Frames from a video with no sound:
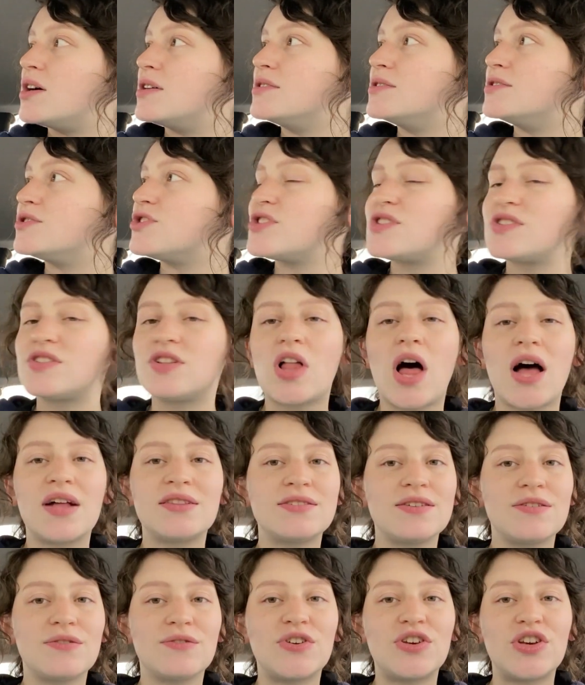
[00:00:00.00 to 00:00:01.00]
Just lots
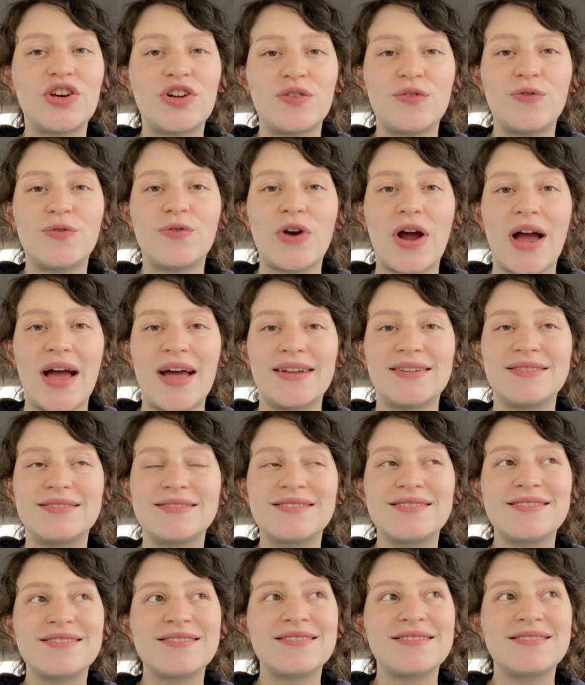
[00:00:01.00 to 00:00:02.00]
of good
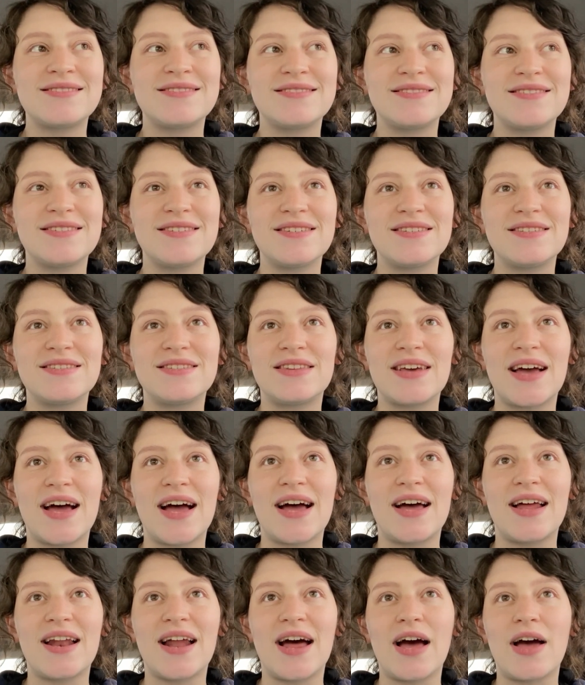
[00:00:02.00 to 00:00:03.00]
friends
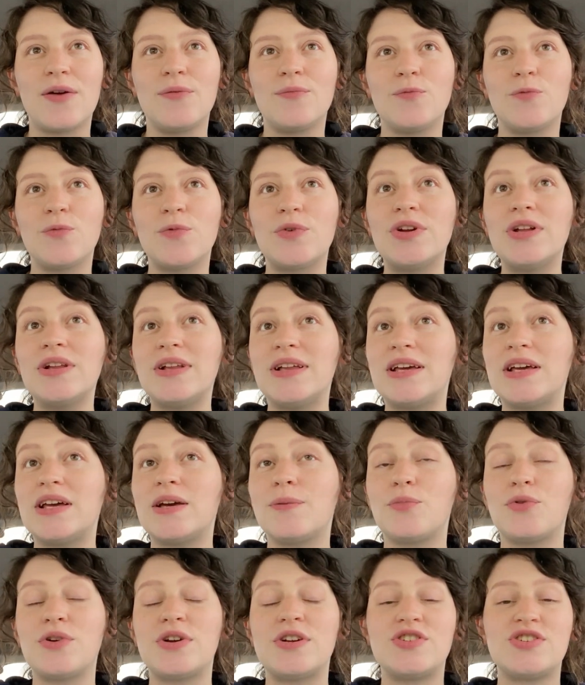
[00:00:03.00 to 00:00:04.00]
that I'm really
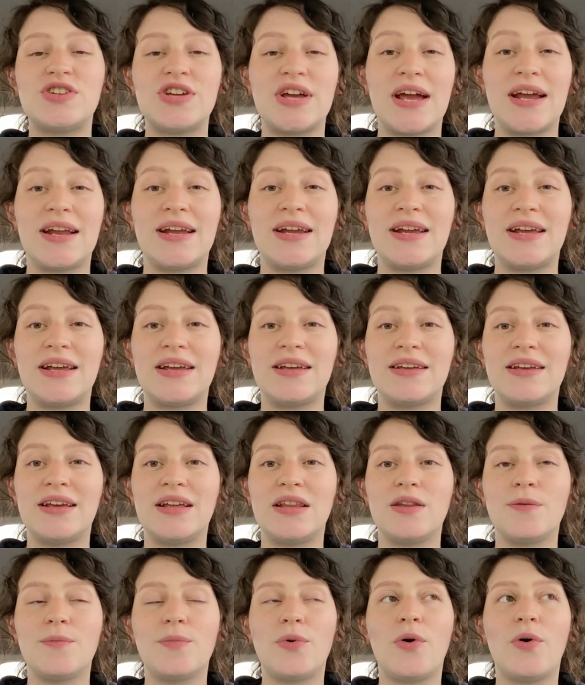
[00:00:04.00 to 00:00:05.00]
appreciating
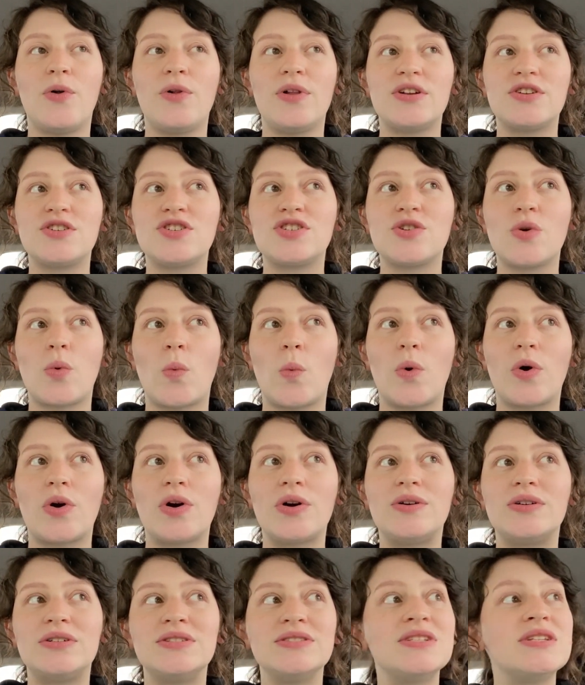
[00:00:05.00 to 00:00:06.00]
in the Polish
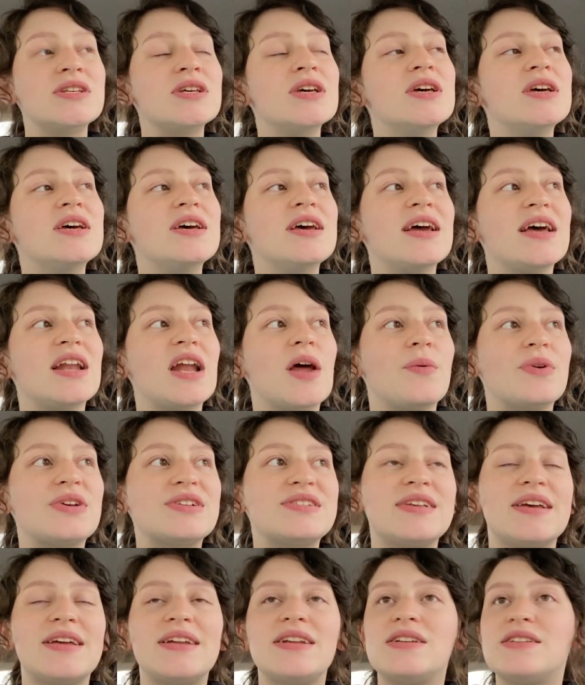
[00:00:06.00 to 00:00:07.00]
world. And I'm
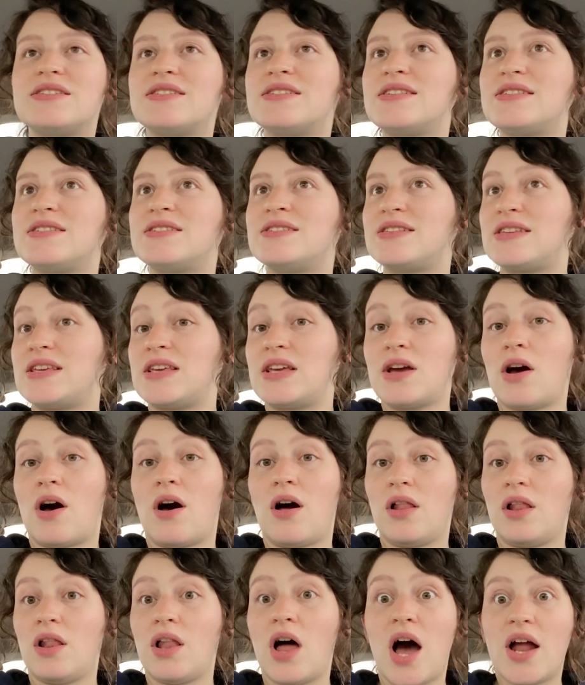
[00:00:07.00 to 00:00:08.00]
excited to see a
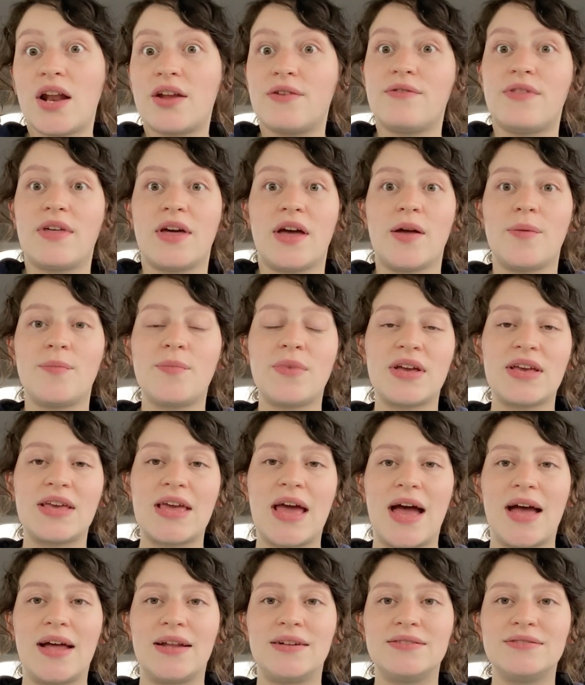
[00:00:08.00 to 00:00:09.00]
lot of them
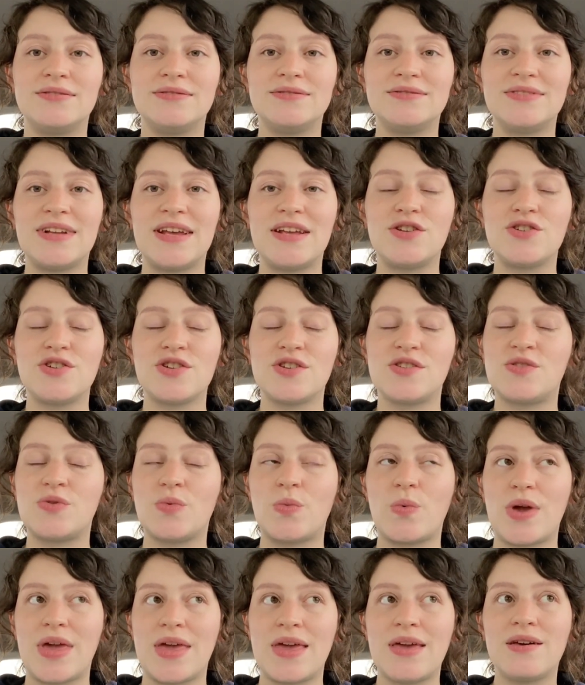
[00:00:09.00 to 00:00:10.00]
again in just a
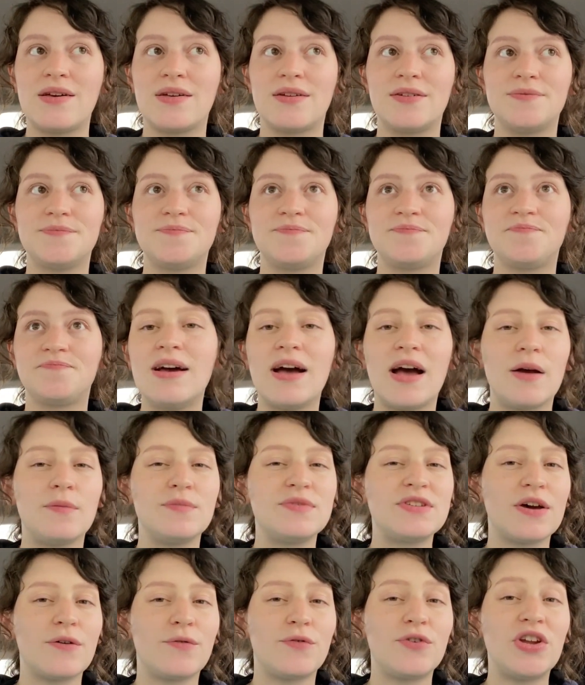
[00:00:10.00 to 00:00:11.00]
week. I'm
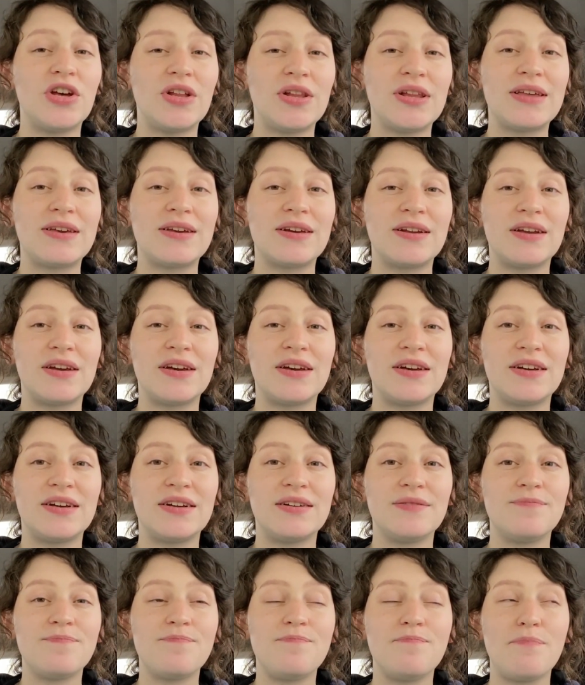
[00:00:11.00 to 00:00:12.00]
definitely
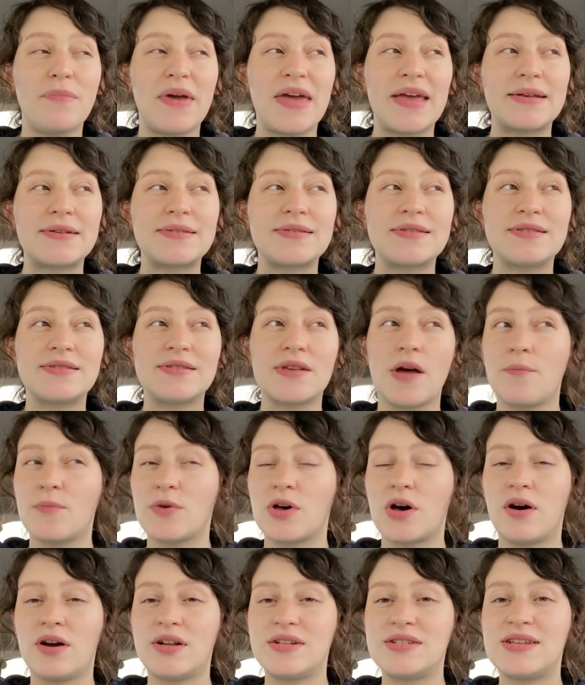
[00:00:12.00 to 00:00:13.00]
gonna make some
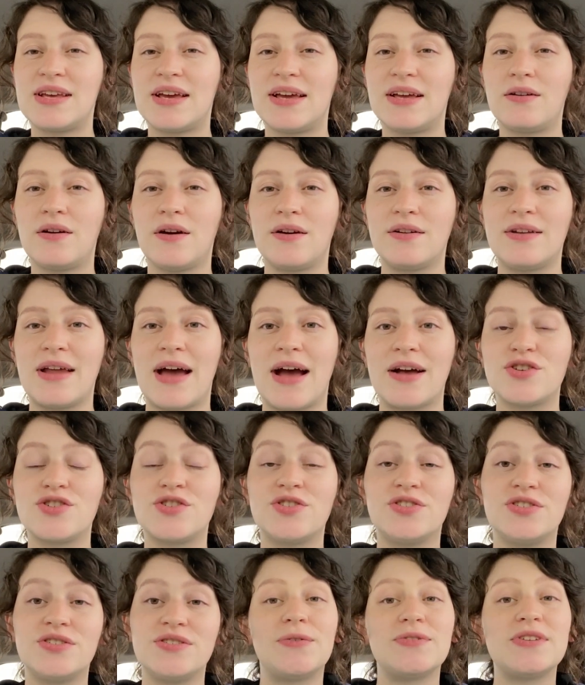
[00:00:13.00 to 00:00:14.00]
content on
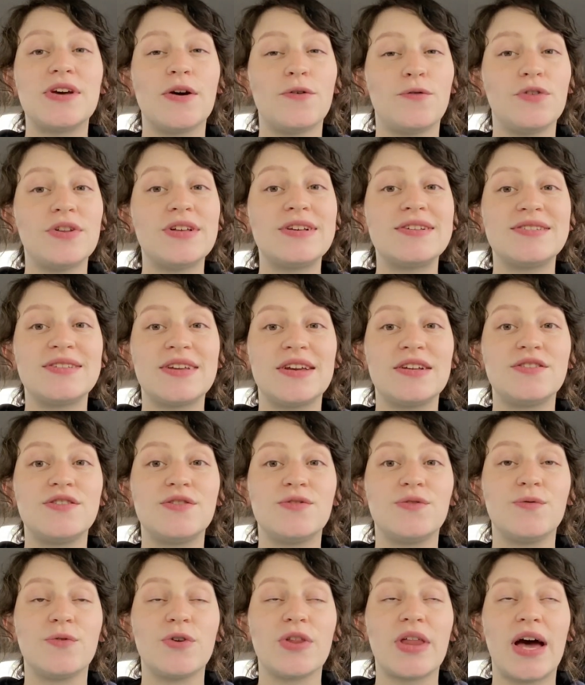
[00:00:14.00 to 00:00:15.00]
nationals. Definitely stay
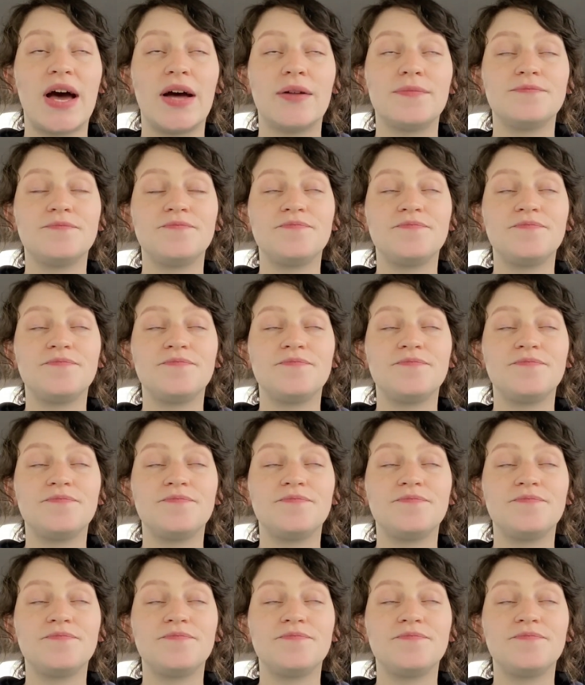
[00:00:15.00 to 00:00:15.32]
tuned for that.